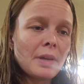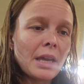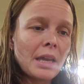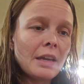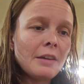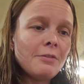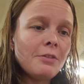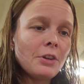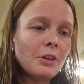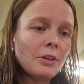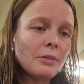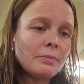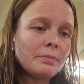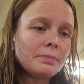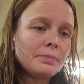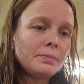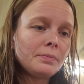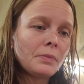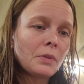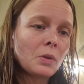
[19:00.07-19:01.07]
behavior,
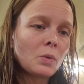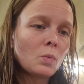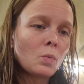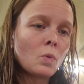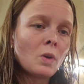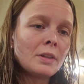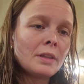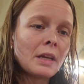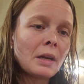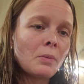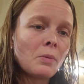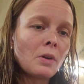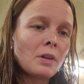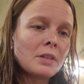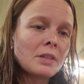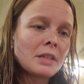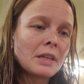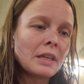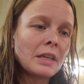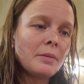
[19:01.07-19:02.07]
one that
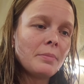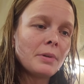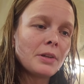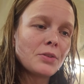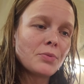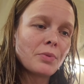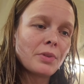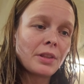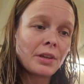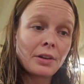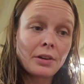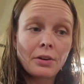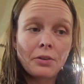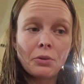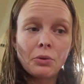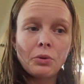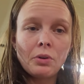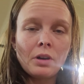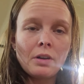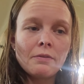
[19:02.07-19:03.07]
wants to keep us within our
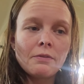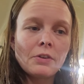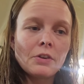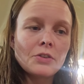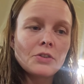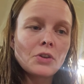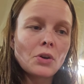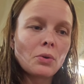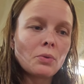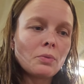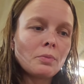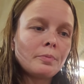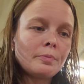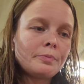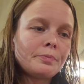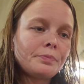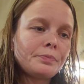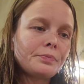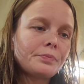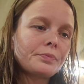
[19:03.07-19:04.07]
old comfort zone.
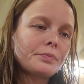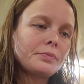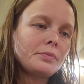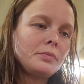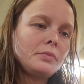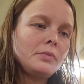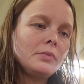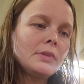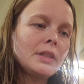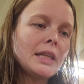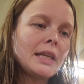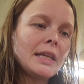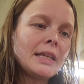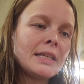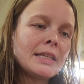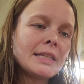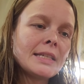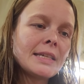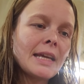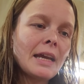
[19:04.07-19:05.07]

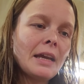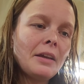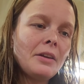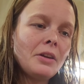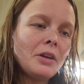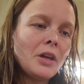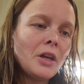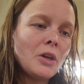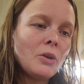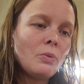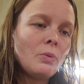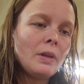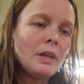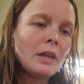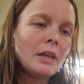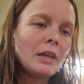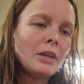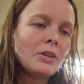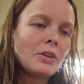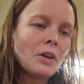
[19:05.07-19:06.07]
Instead, we
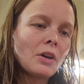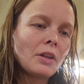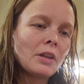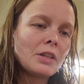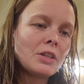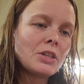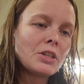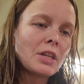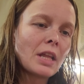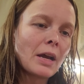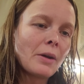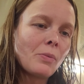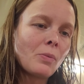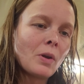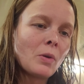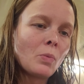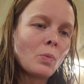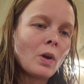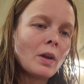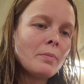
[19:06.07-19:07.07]
can acknowledge that
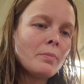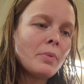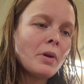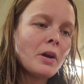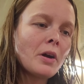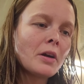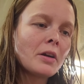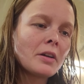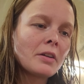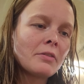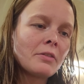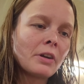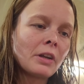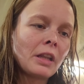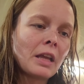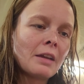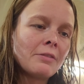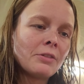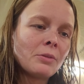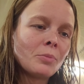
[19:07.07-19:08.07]
when one part of our
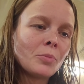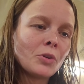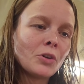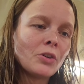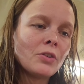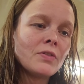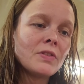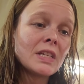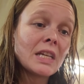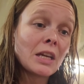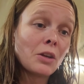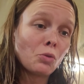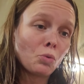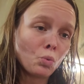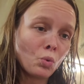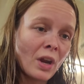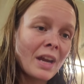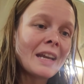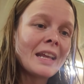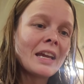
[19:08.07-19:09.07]
life improves, it
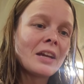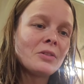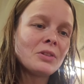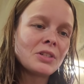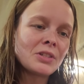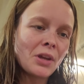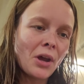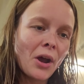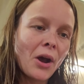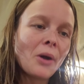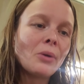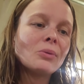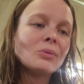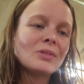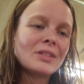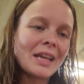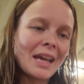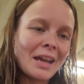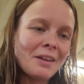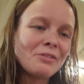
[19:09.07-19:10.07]
radiates
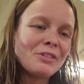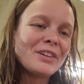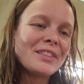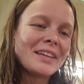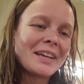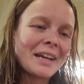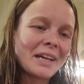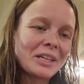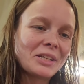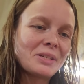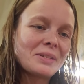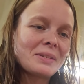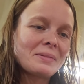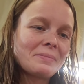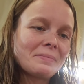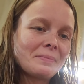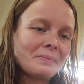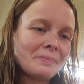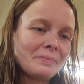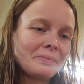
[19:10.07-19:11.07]
out to everything else.
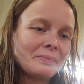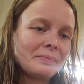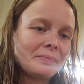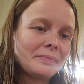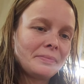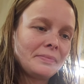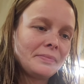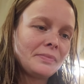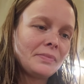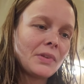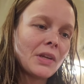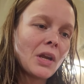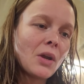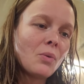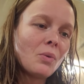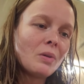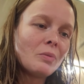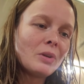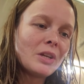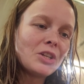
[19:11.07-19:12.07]

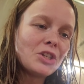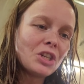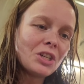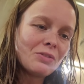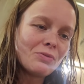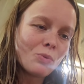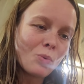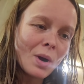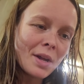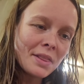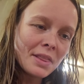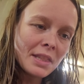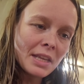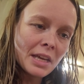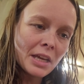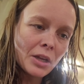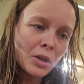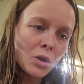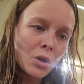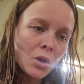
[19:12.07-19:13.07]
When we achieve one
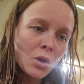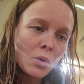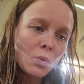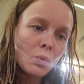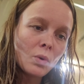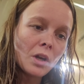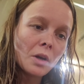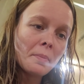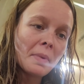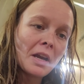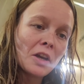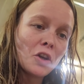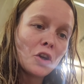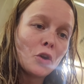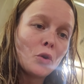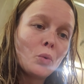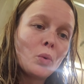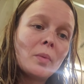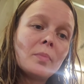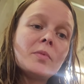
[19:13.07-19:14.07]
thing, we are better
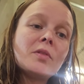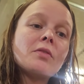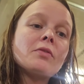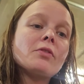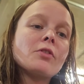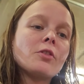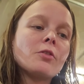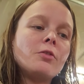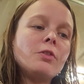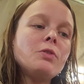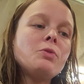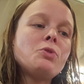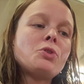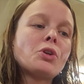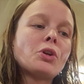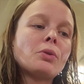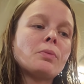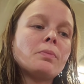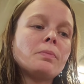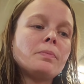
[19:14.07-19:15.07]
equipped for the
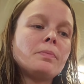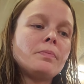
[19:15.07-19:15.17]
future.